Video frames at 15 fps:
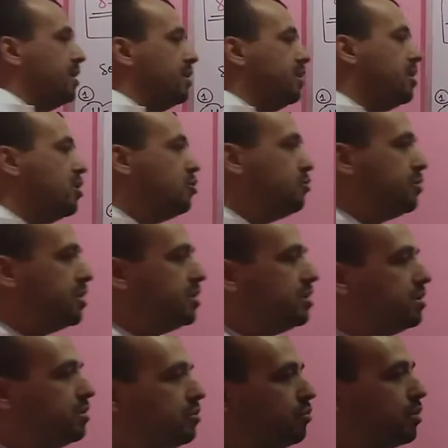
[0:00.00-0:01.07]
Now
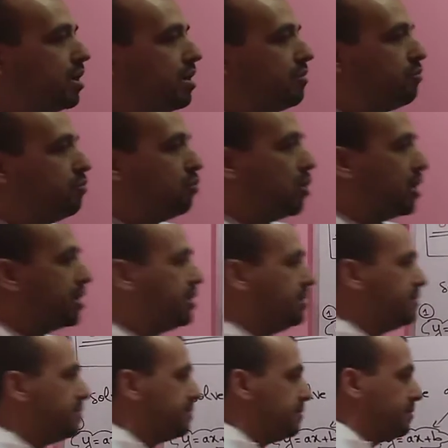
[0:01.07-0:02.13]
b, we have 1.
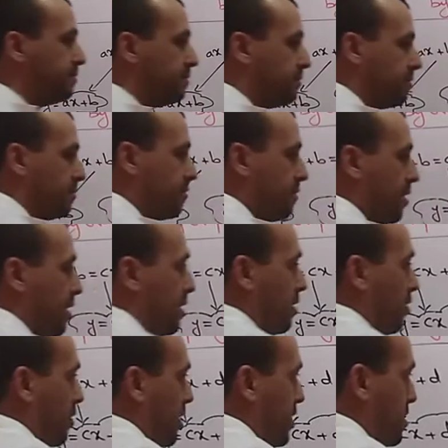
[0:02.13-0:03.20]

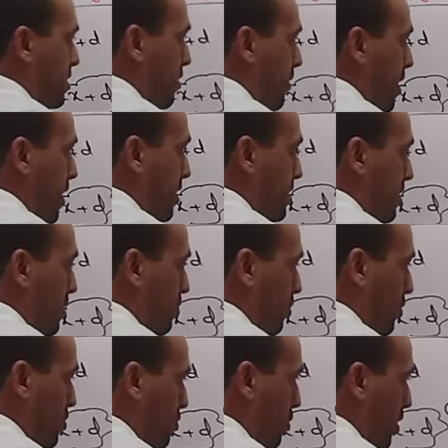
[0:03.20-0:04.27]
Okay, so x
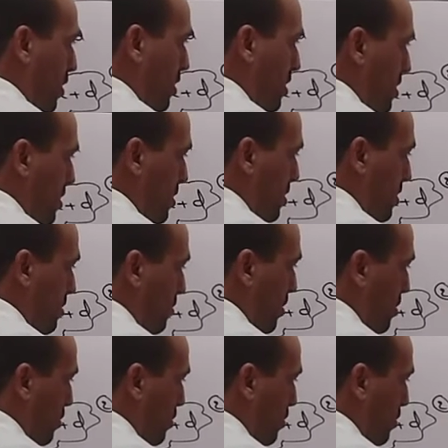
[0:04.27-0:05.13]
equals 1. This is the trait